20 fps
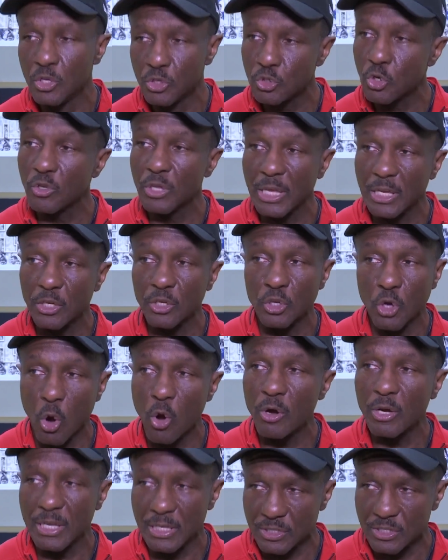so they could
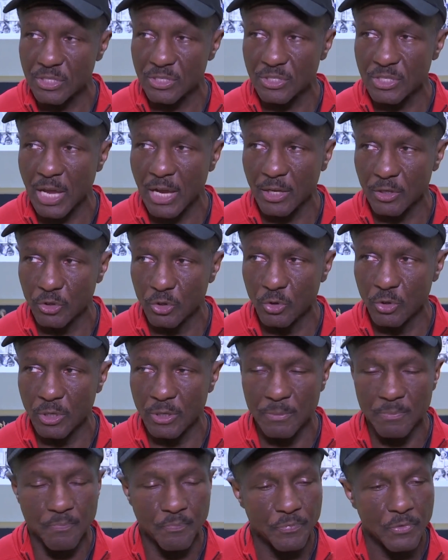go against the second unit.